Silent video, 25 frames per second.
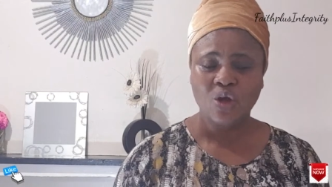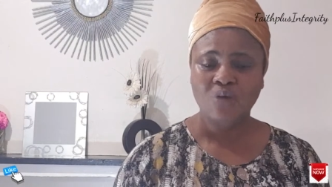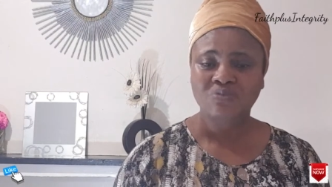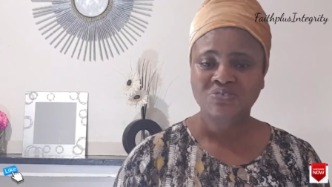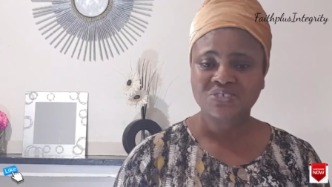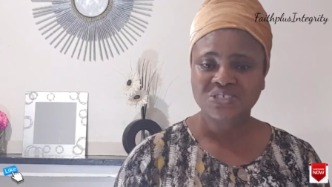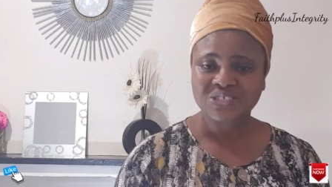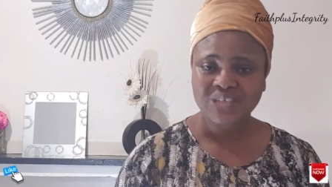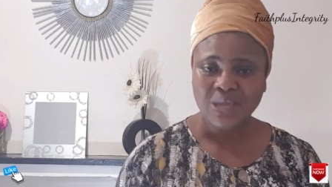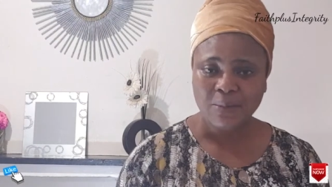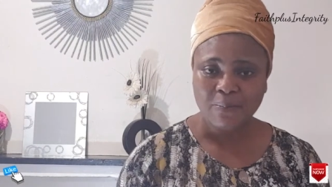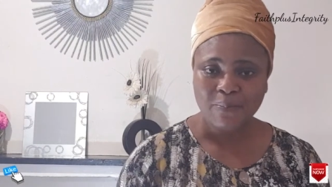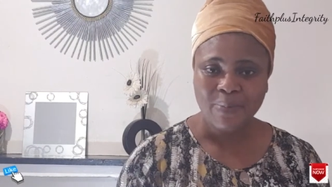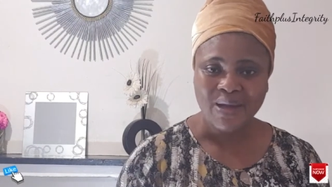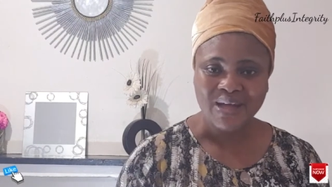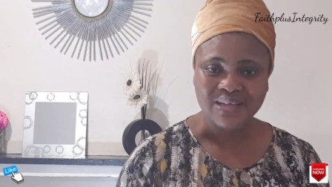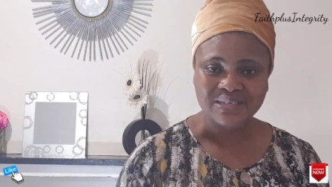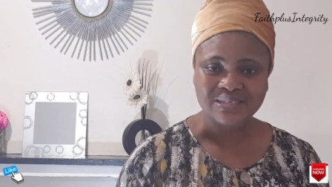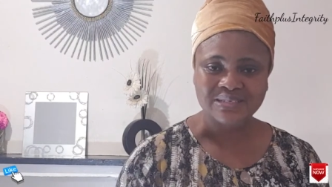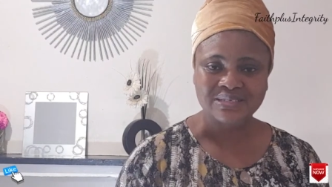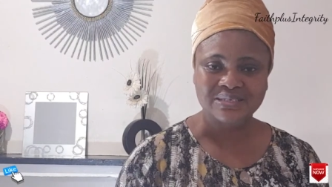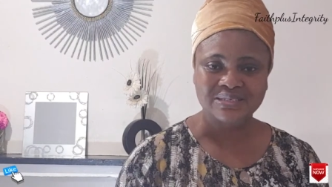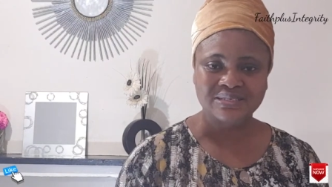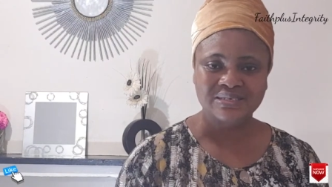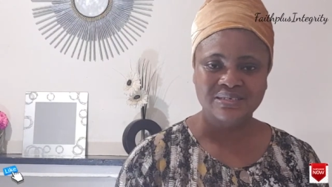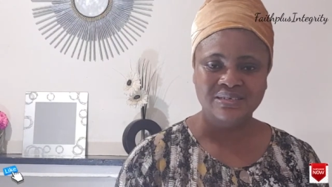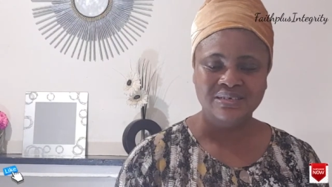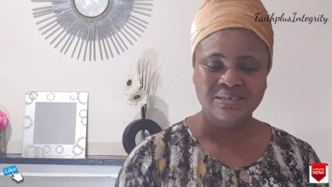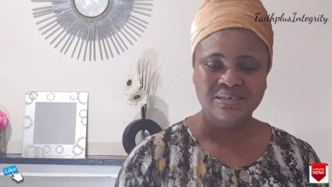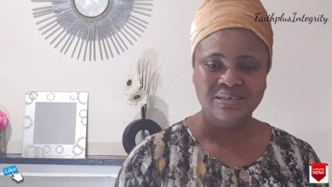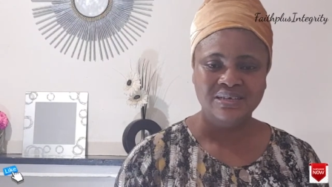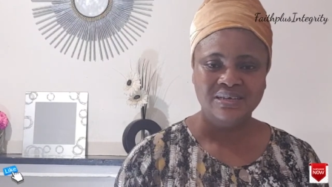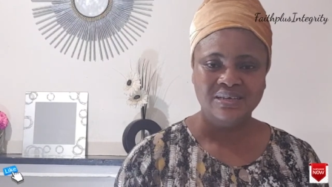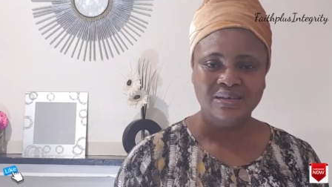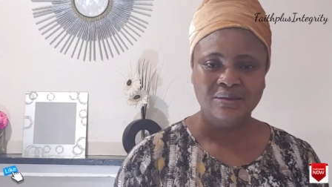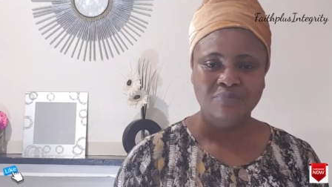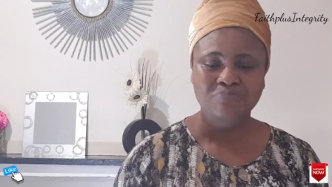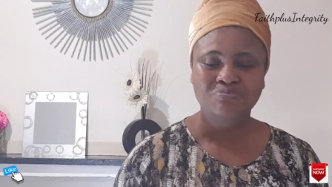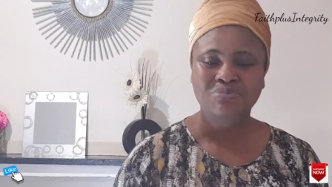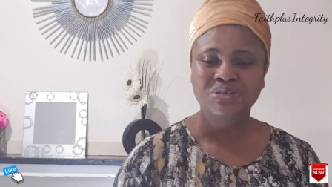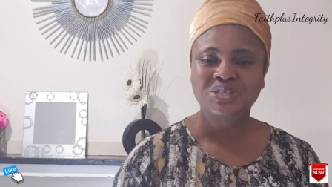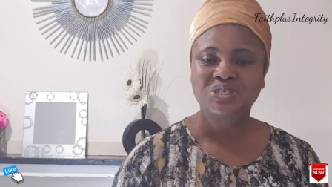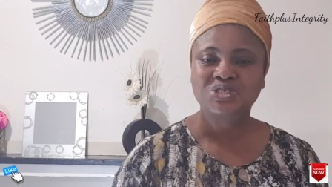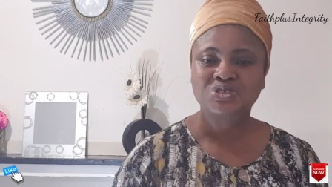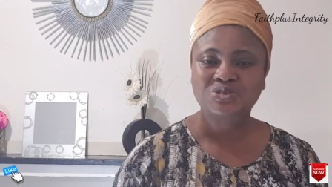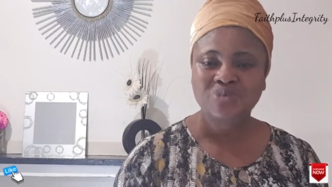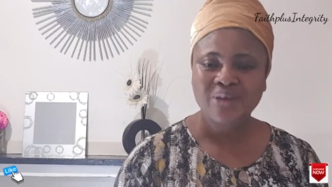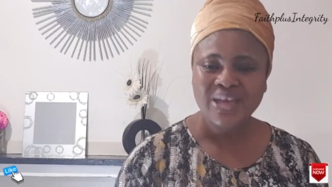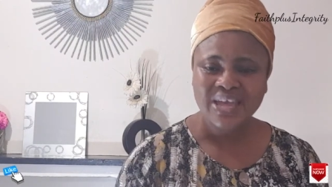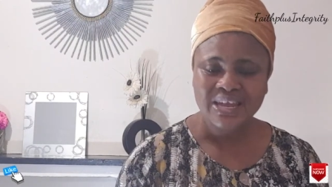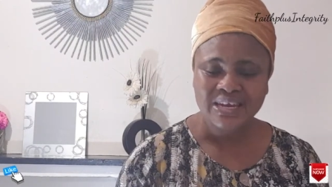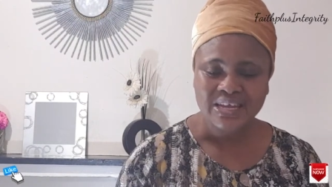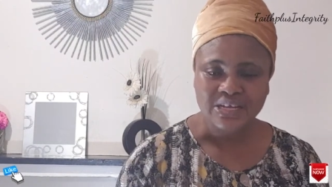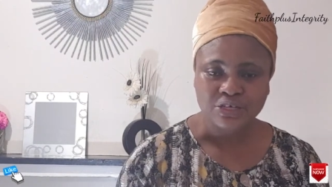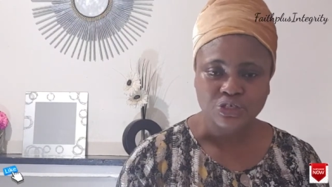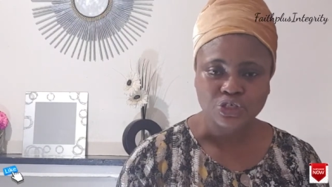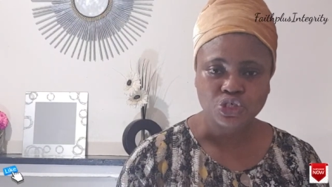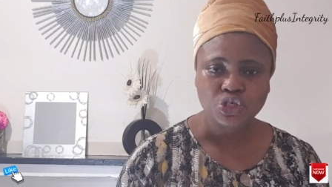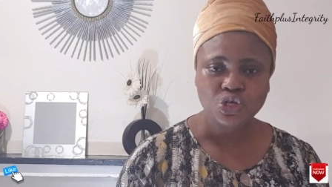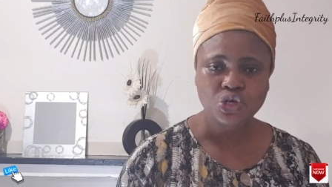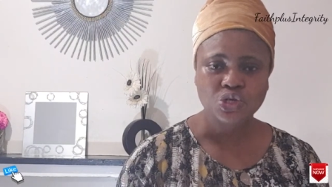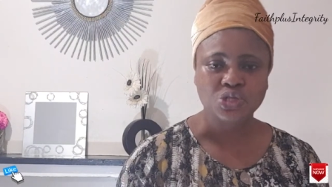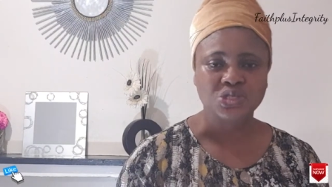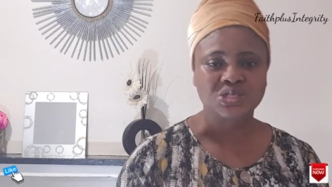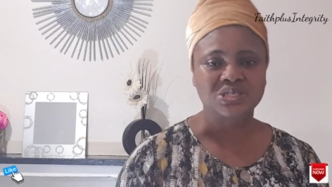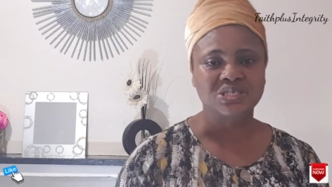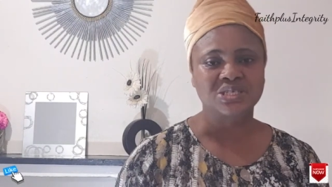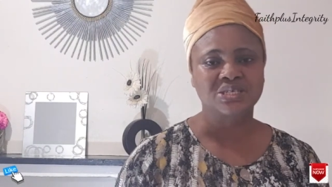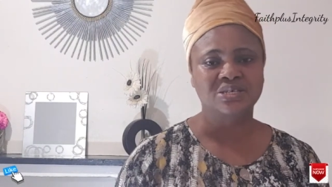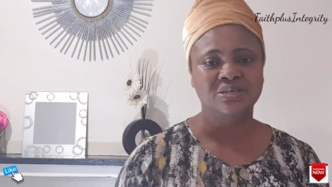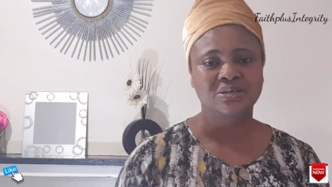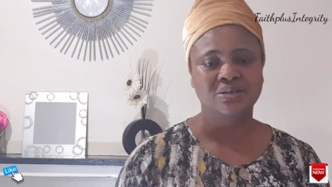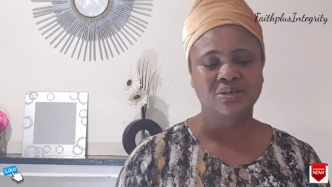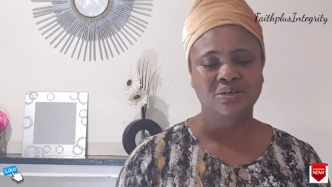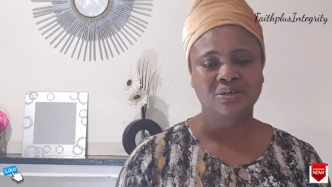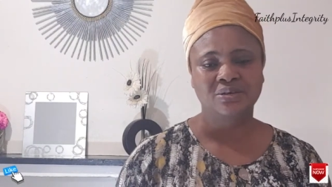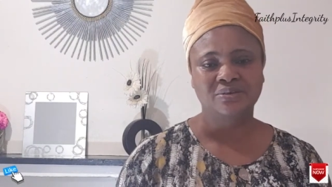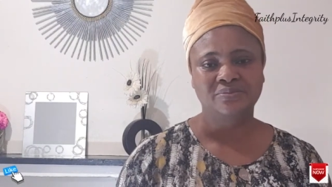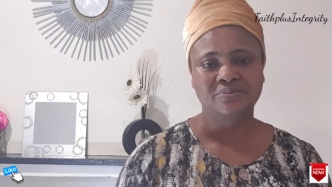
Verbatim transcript: of shepherds betraying the trust